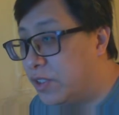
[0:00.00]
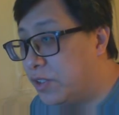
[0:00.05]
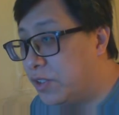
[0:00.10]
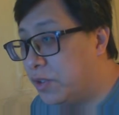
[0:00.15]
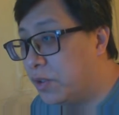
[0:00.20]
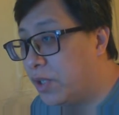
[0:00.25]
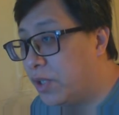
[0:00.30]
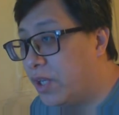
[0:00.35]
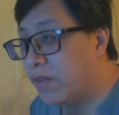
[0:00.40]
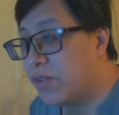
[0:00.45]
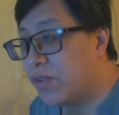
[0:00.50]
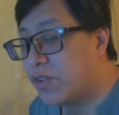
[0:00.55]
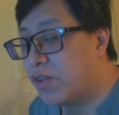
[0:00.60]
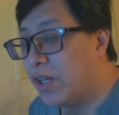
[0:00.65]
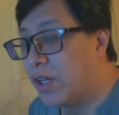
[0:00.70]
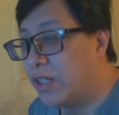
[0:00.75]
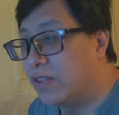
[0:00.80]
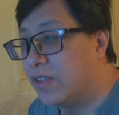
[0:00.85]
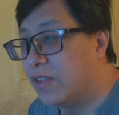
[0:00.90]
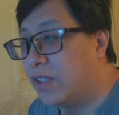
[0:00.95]
you don't have
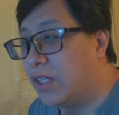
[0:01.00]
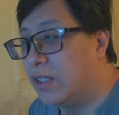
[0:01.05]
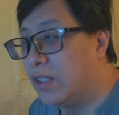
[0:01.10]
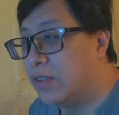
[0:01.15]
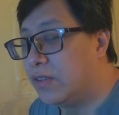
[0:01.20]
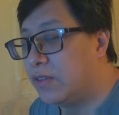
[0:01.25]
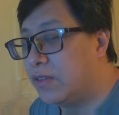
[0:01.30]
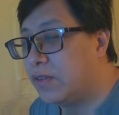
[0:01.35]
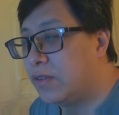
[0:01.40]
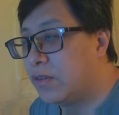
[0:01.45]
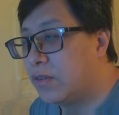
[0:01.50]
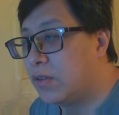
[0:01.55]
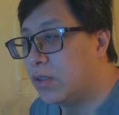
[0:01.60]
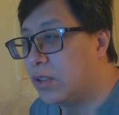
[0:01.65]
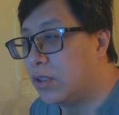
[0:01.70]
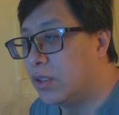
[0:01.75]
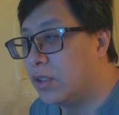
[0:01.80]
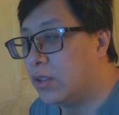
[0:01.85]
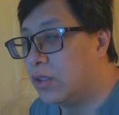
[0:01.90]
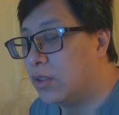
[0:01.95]
strengths against,
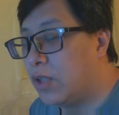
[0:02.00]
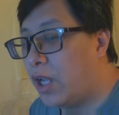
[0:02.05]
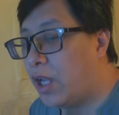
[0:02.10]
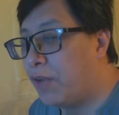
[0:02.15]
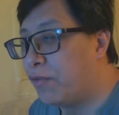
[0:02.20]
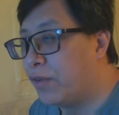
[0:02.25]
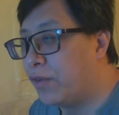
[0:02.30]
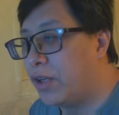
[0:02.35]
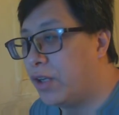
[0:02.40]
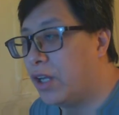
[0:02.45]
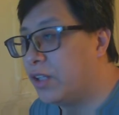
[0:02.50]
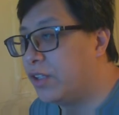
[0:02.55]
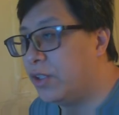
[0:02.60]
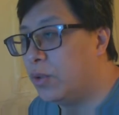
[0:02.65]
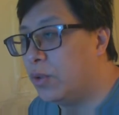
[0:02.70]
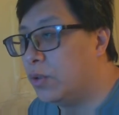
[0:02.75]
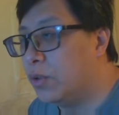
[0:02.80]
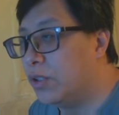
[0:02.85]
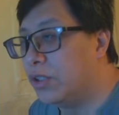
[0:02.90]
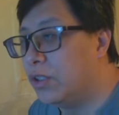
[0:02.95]
I forgot the
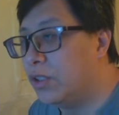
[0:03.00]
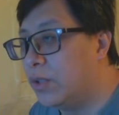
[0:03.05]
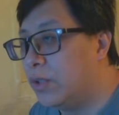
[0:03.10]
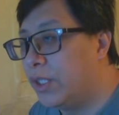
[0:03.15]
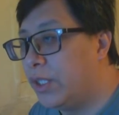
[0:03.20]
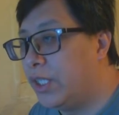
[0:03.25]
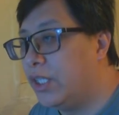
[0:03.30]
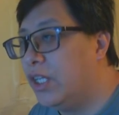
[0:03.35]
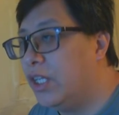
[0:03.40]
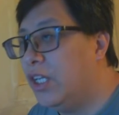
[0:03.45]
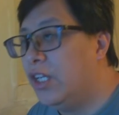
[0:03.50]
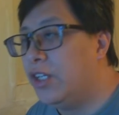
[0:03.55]
order already.